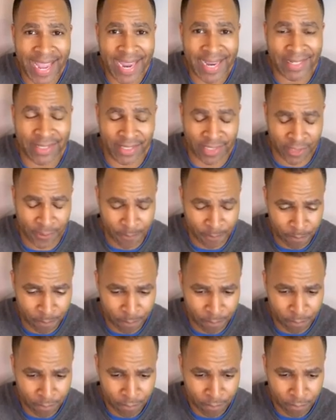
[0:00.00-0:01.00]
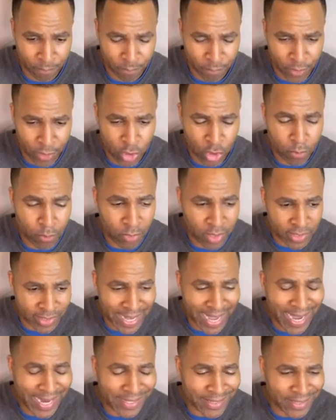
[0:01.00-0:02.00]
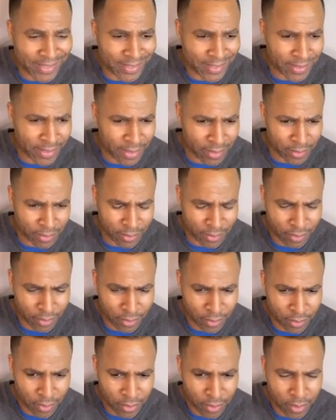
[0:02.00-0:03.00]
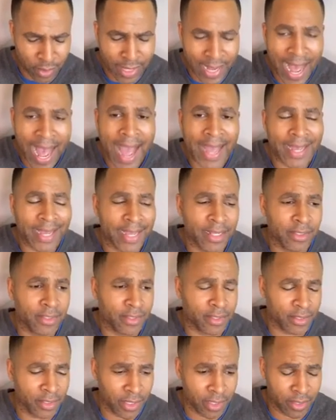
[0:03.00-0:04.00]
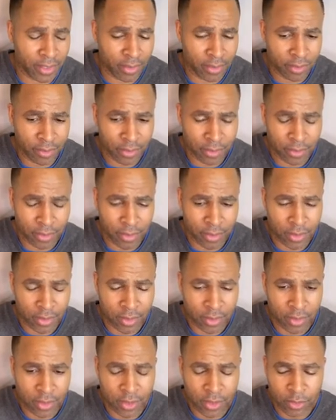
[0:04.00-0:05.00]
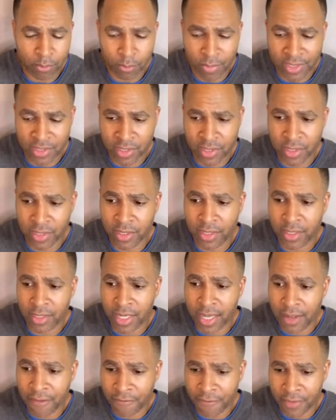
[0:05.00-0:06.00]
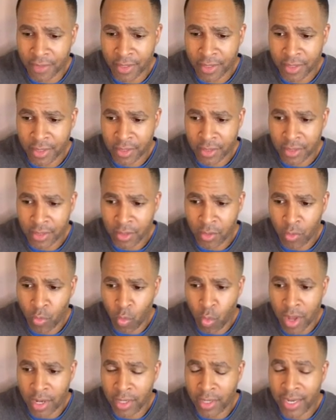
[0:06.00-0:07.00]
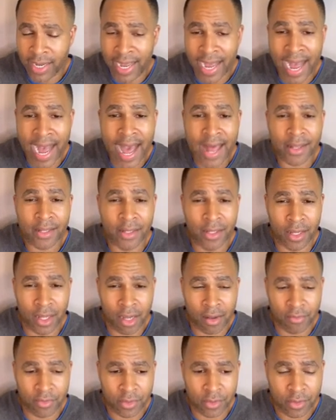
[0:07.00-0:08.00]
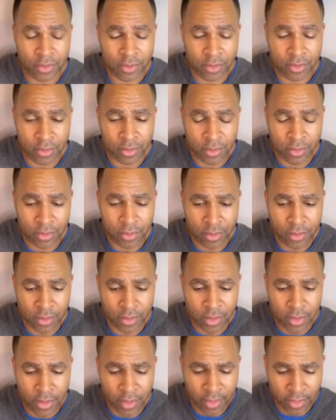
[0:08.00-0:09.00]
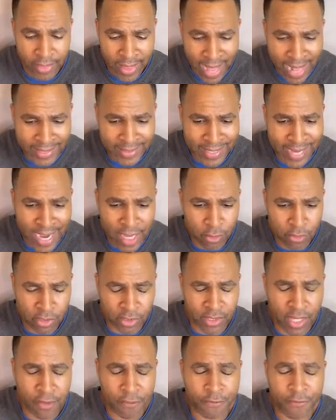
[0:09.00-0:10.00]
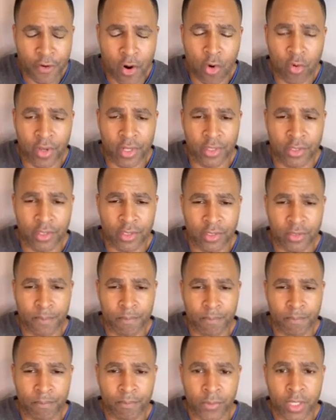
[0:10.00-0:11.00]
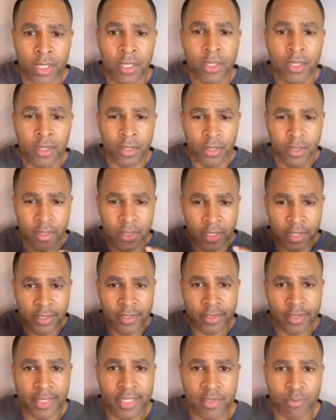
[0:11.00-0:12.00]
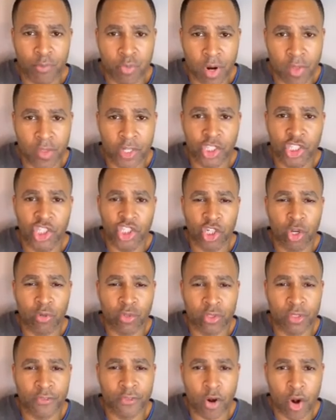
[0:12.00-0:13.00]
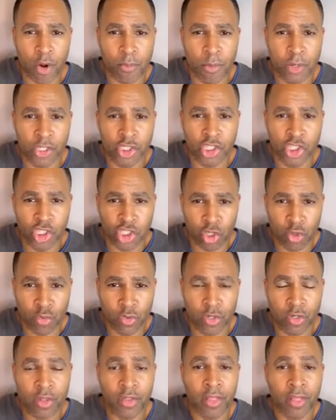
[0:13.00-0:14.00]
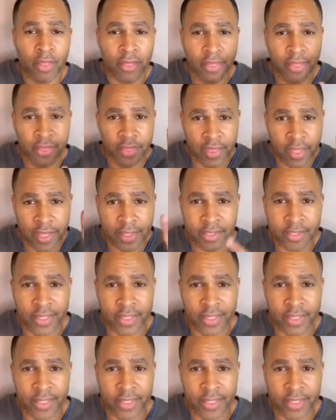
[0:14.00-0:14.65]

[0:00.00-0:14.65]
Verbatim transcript: You must hate sin. God hates sin. You must love what God loves. That's how you stay focused. This is Brother Joseph Herbert Jr. This is for his glory.